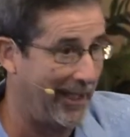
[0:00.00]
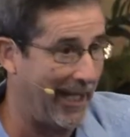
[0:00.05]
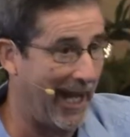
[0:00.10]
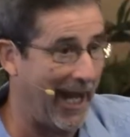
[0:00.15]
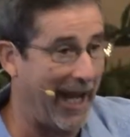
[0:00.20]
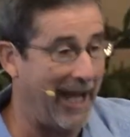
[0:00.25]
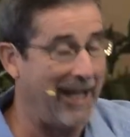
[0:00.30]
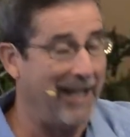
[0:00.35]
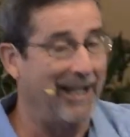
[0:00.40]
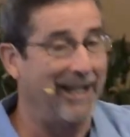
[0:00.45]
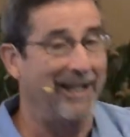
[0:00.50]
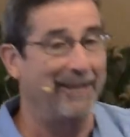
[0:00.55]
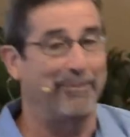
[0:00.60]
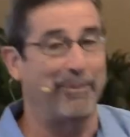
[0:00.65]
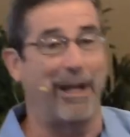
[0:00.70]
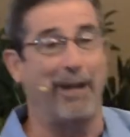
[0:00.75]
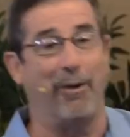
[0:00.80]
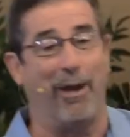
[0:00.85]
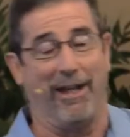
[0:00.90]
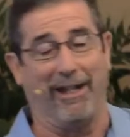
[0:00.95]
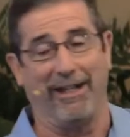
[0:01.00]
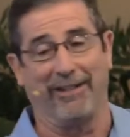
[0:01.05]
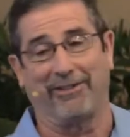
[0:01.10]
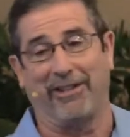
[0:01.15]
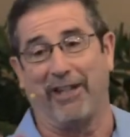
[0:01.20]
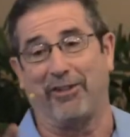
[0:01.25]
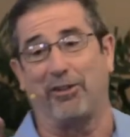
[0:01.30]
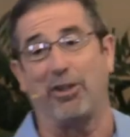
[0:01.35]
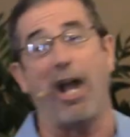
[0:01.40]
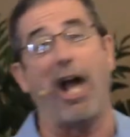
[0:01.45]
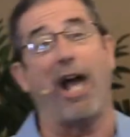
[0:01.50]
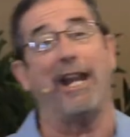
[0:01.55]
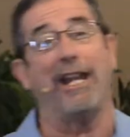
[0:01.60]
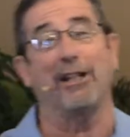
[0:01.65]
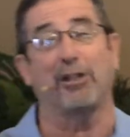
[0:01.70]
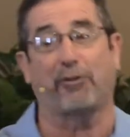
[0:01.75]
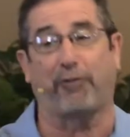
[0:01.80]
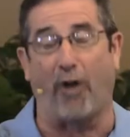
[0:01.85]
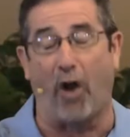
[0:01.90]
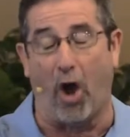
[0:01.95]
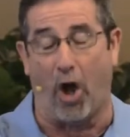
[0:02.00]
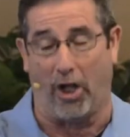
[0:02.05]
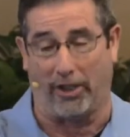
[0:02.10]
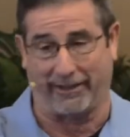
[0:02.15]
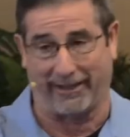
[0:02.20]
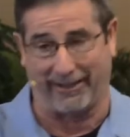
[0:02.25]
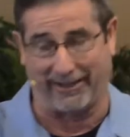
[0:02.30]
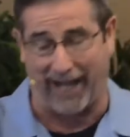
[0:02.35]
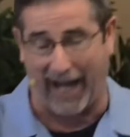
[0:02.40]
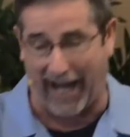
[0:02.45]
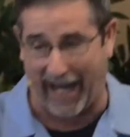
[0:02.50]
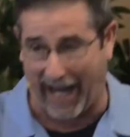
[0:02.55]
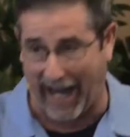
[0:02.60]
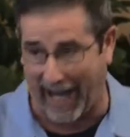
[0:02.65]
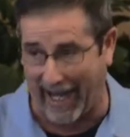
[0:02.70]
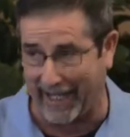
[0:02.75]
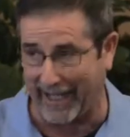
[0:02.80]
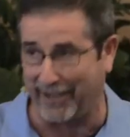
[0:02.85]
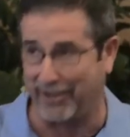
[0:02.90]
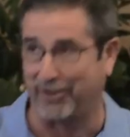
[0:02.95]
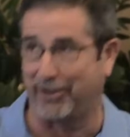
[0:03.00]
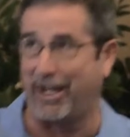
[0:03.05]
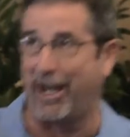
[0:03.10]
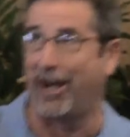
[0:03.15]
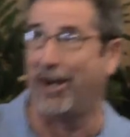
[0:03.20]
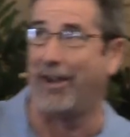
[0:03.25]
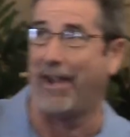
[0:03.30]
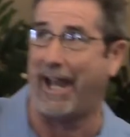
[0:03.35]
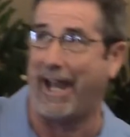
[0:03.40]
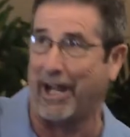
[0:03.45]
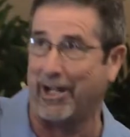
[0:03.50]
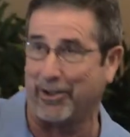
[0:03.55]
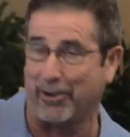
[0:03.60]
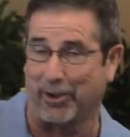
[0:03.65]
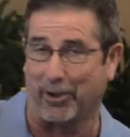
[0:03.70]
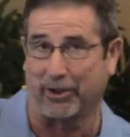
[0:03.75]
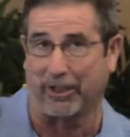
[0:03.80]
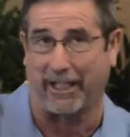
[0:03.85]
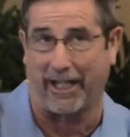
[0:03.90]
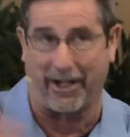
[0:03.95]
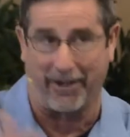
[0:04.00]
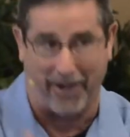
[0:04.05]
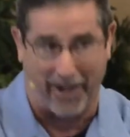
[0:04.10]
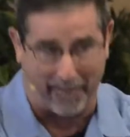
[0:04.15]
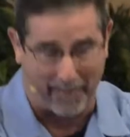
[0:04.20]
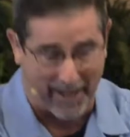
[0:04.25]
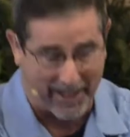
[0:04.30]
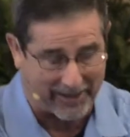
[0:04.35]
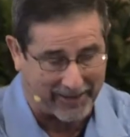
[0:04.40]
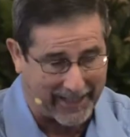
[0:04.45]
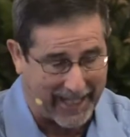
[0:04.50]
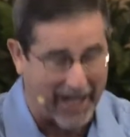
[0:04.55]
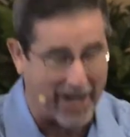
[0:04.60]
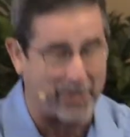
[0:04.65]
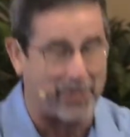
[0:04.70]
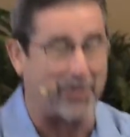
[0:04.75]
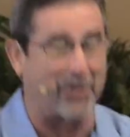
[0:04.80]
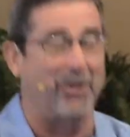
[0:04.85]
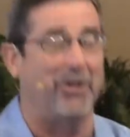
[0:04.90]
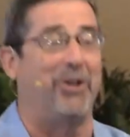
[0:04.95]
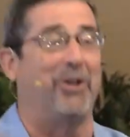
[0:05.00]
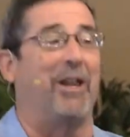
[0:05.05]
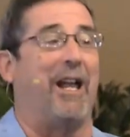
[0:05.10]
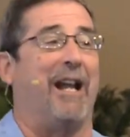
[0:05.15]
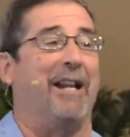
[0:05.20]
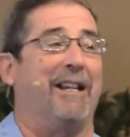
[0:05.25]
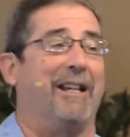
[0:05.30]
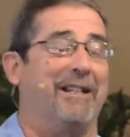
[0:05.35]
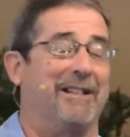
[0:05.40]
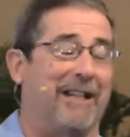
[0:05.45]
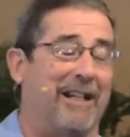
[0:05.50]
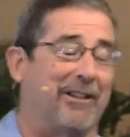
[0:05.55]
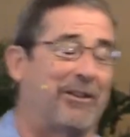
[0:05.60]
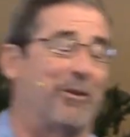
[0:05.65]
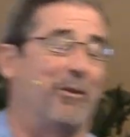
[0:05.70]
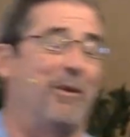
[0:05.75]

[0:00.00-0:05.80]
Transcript: okay? But anyway, it's, it's not his fault. I, I didn't tell Angel to get it on my schedule. I didn't get the